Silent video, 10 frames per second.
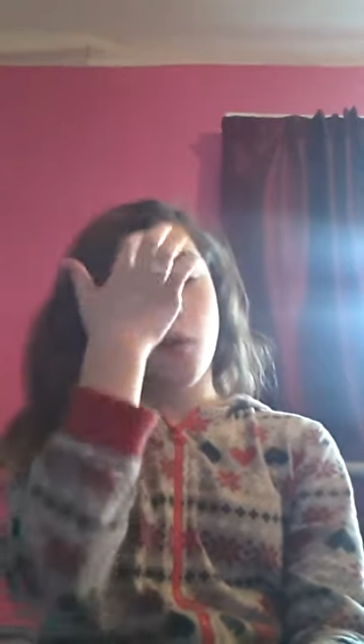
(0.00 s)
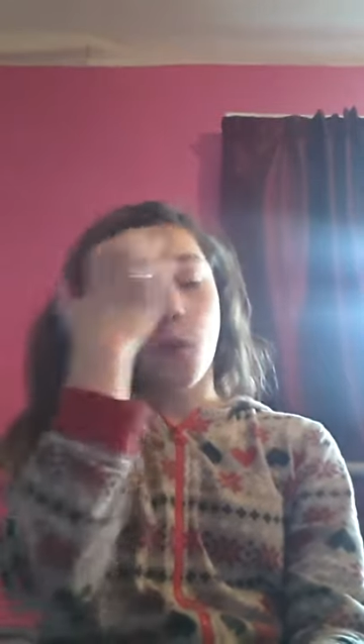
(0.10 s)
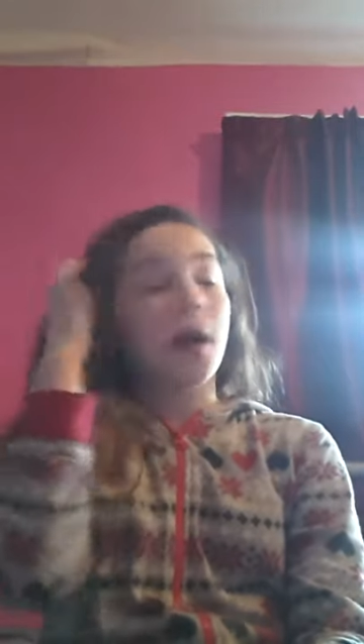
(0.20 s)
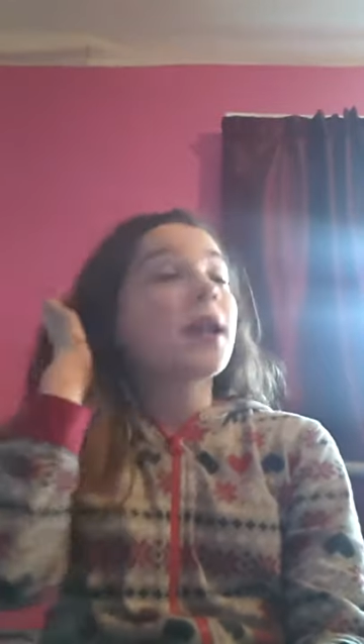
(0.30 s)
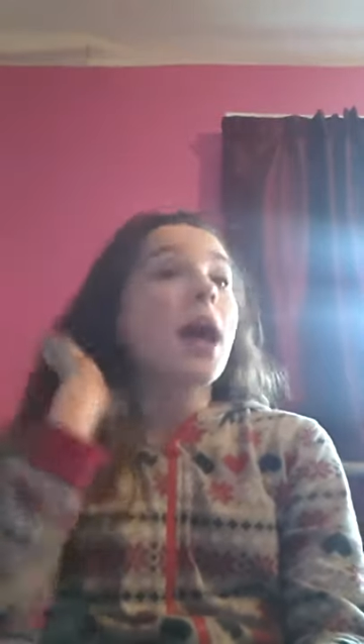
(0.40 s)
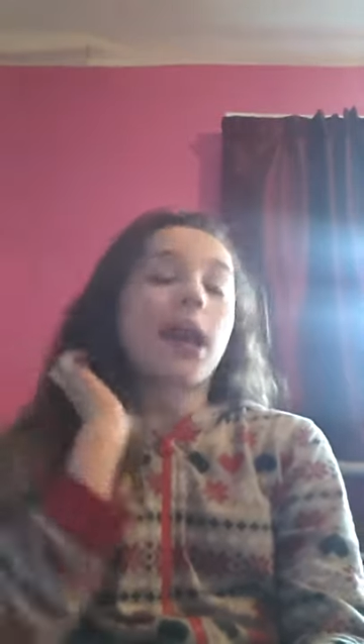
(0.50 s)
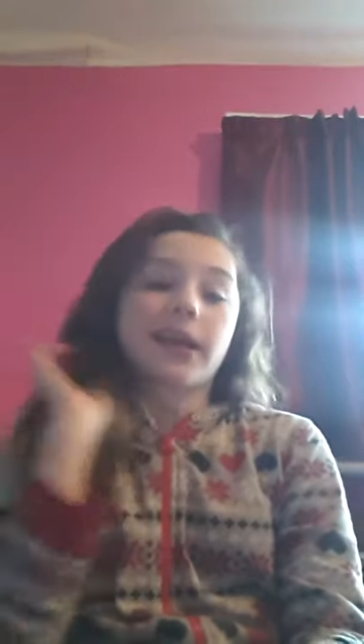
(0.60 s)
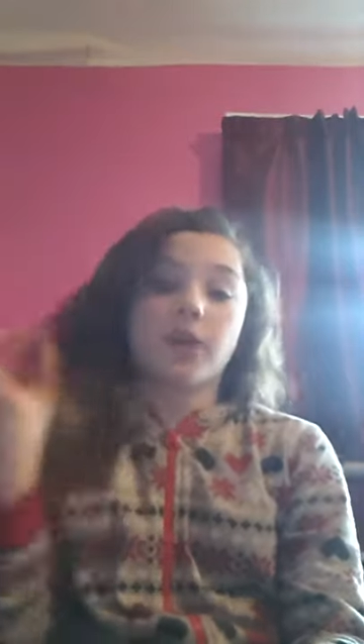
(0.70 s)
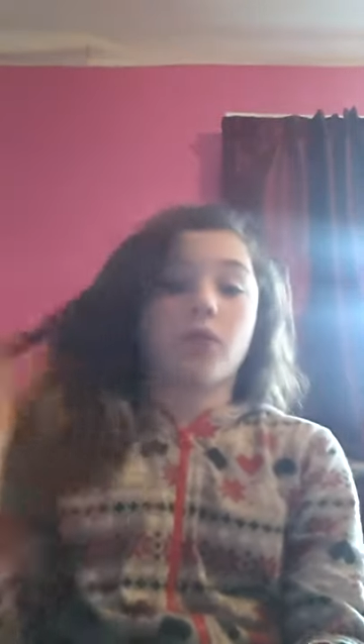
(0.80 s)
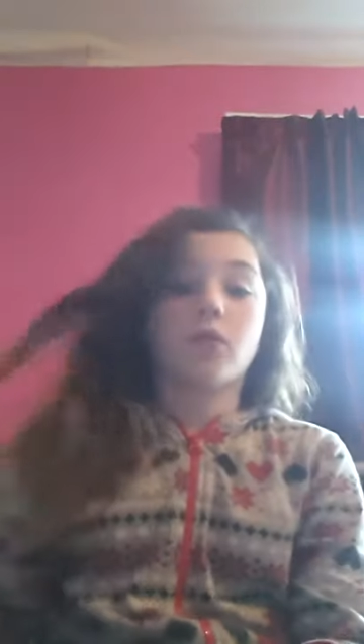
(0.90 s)
one, I
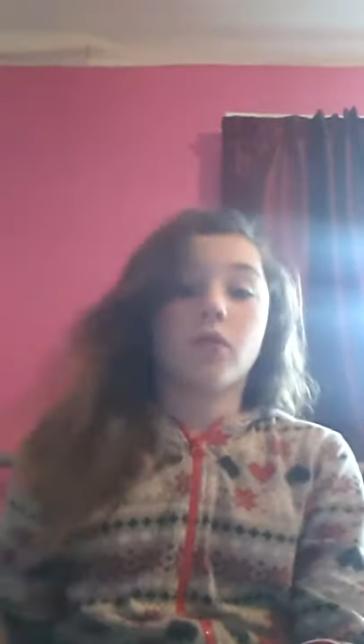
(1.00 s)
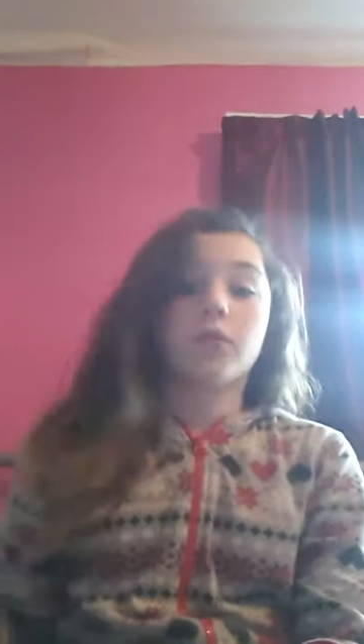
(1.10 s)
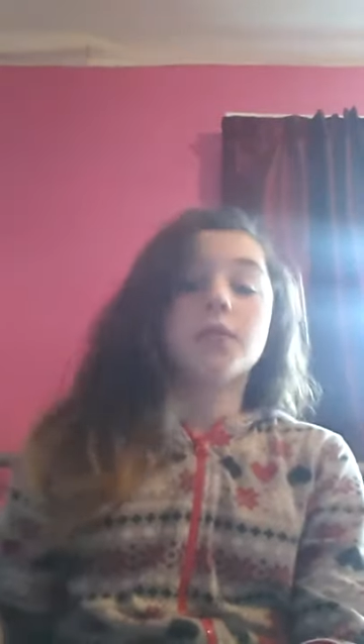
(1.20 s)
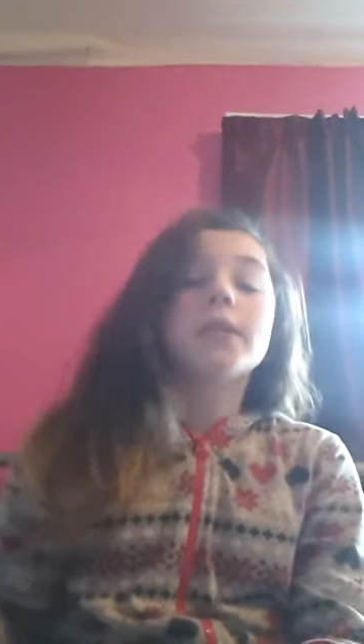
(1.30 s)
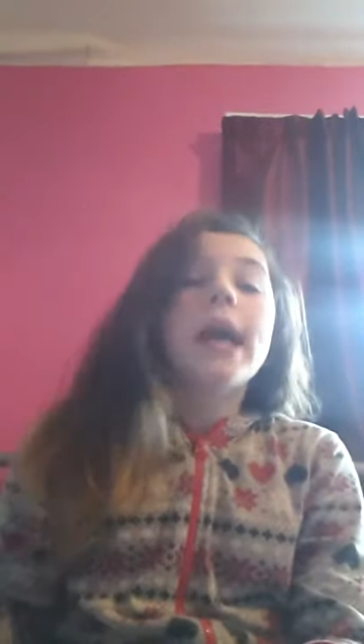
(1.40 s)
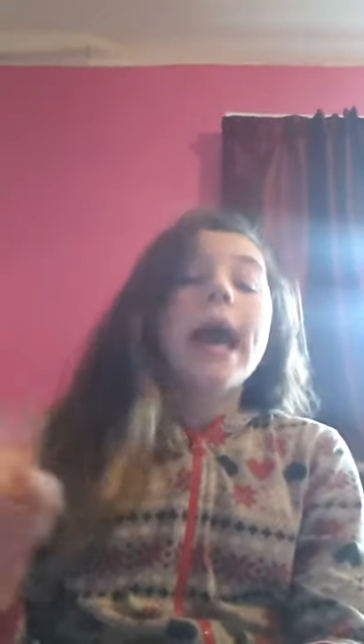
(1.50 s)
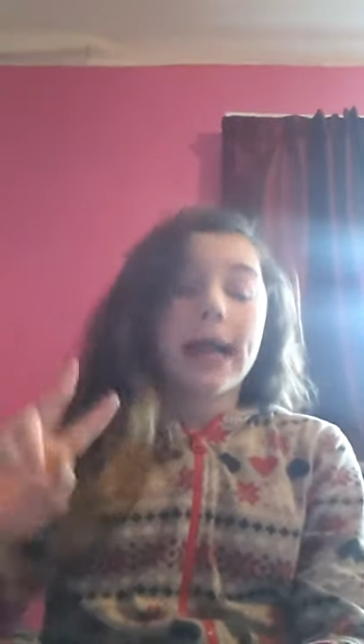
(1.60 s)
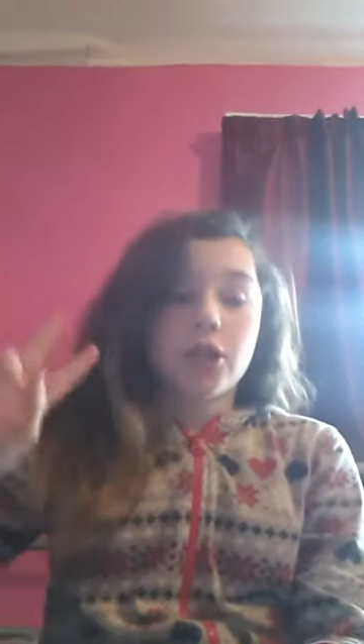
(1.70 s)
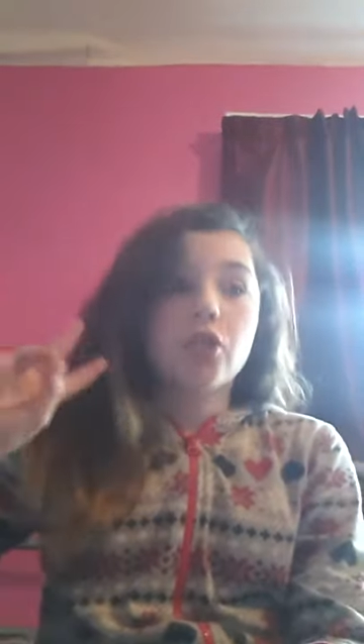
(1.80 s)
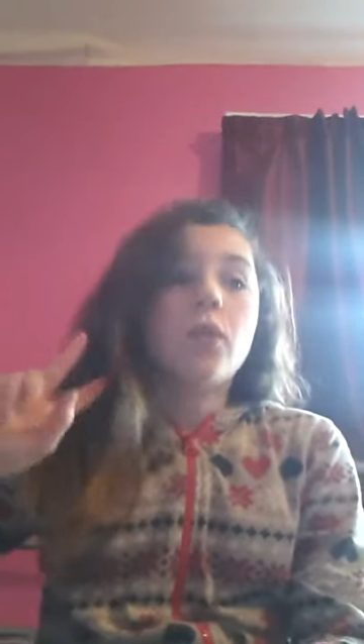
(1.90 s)
like unicorns,
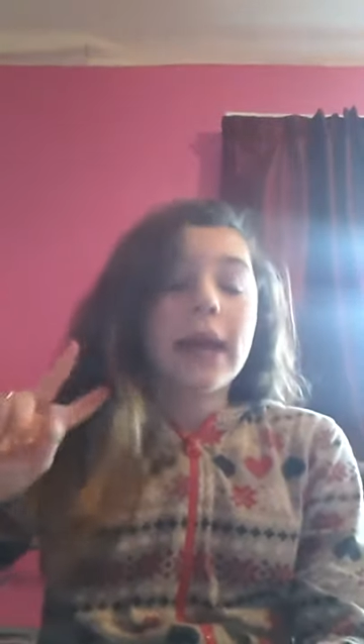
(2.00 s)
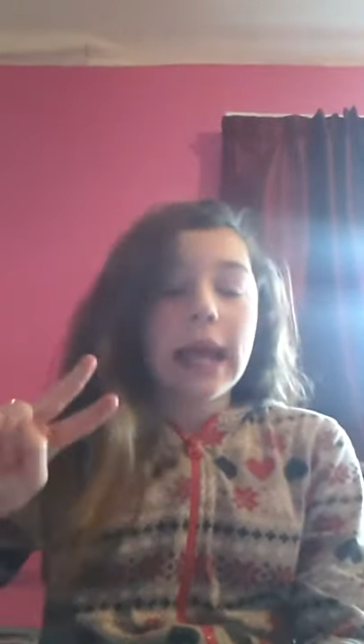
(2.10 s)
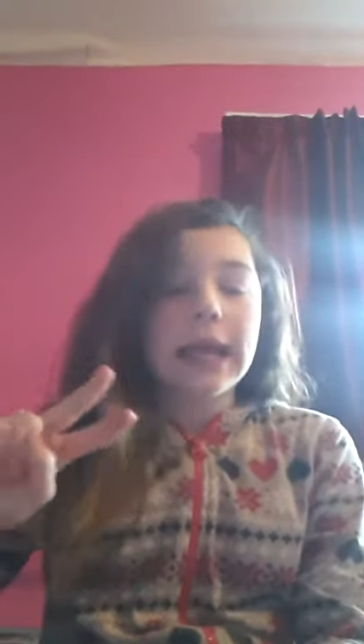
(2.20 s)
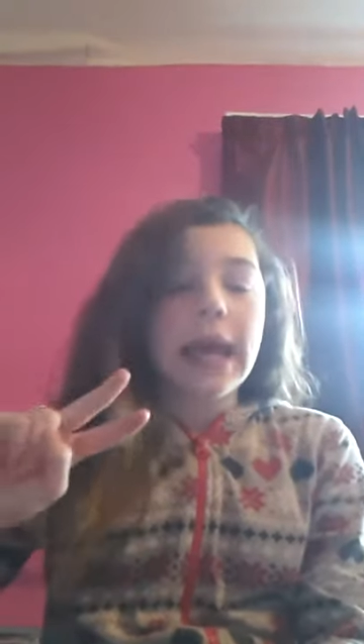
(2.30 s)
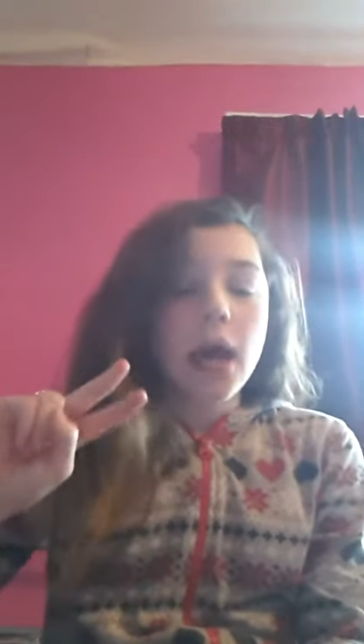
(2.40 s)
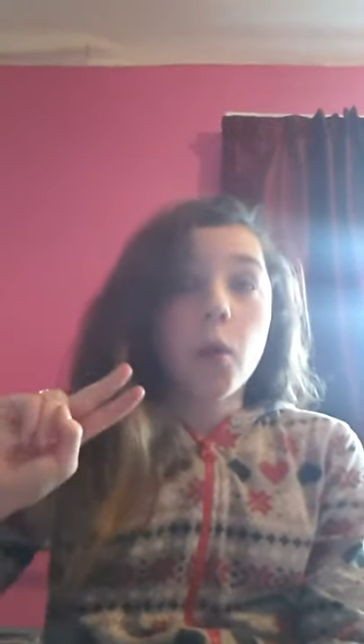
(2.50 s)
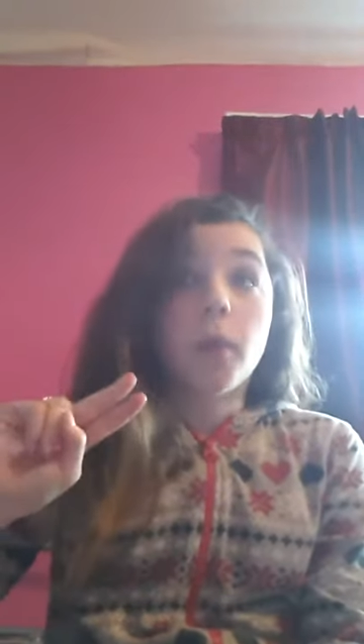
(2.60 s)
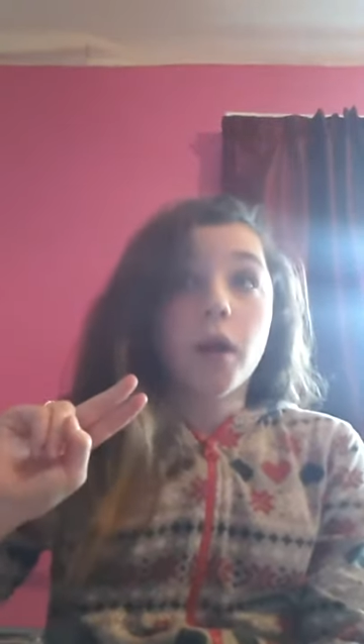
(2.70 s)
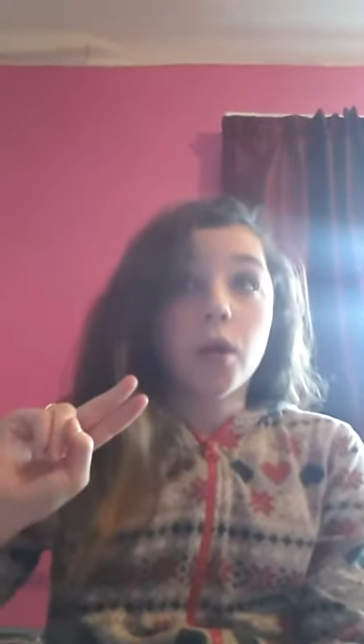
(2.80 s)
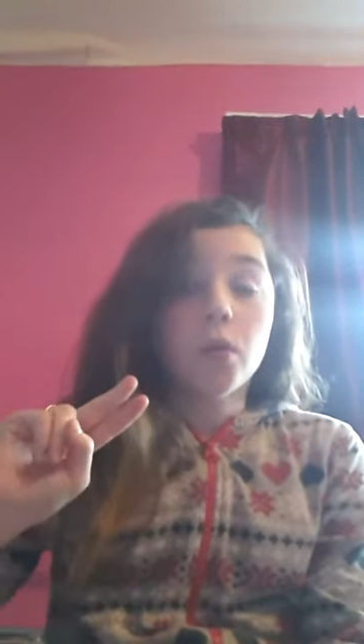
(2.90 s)
and two, I like
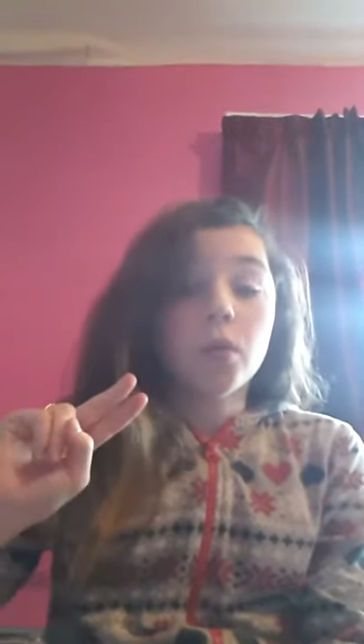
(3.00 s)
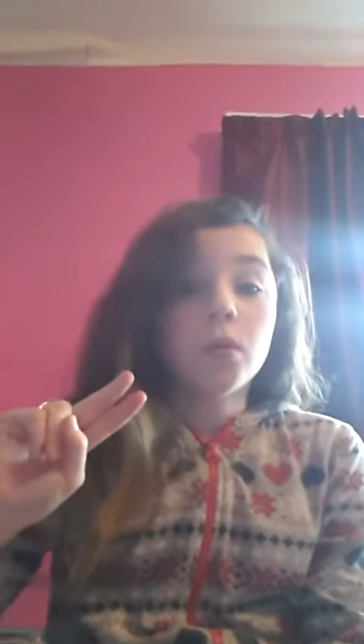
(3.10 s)
Elmo.